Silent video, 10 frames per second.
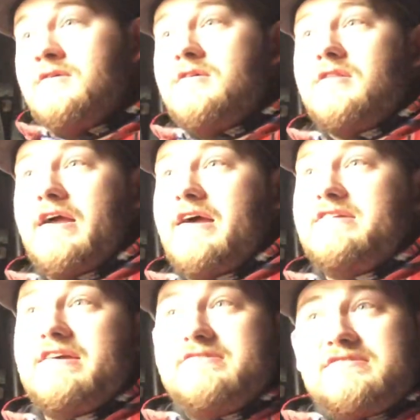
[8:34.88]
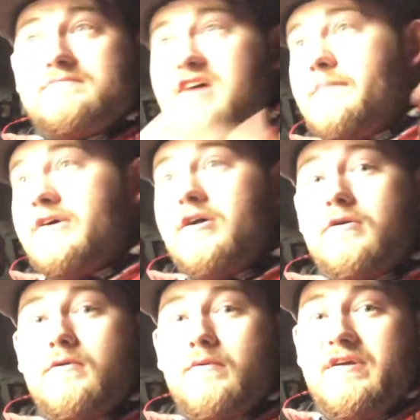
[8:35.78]
like I did some time ago
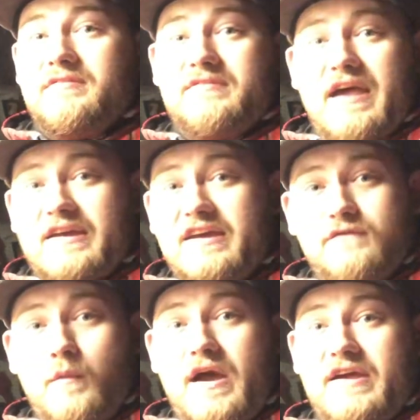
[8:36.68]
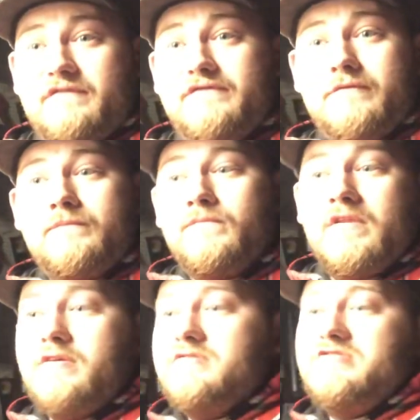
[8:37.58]
with that giveaway of
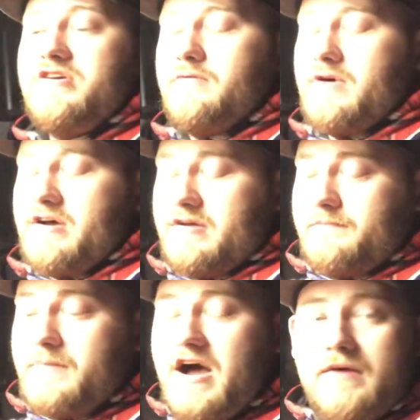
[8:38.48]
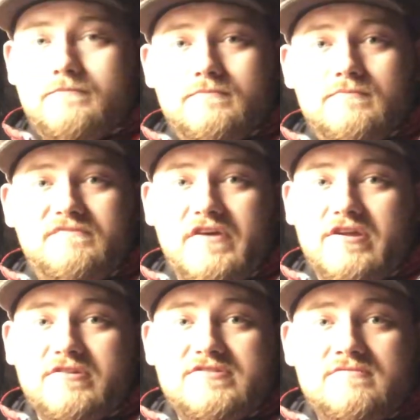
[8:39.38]
2 pop
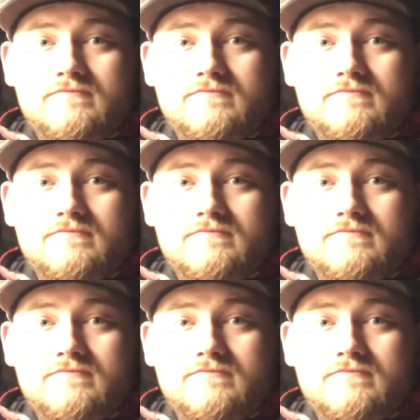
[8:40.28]
figures.